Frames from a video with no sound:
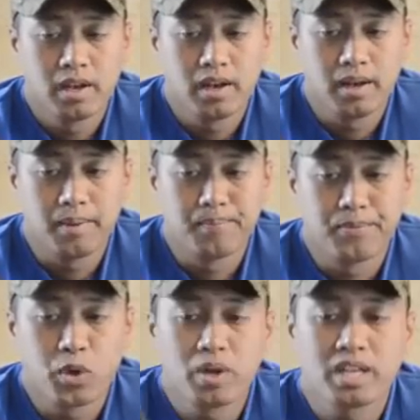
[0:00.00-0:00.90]

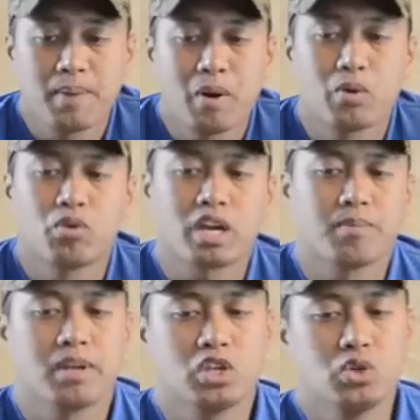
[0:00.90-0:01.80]
The only time I would
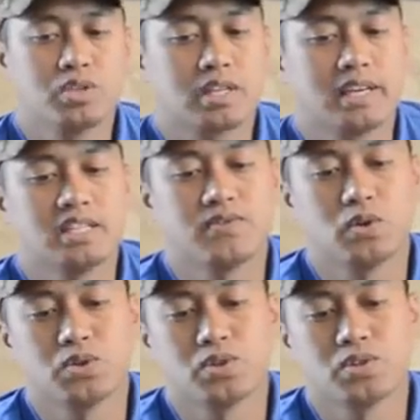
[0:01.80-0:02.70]
recommend using lens
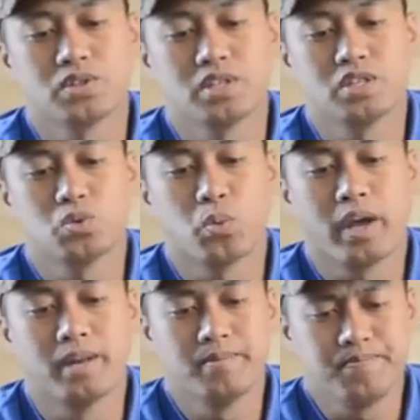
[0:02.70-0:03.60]
filters is
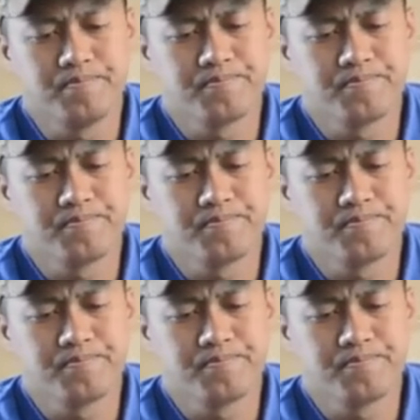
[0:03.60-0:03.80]
when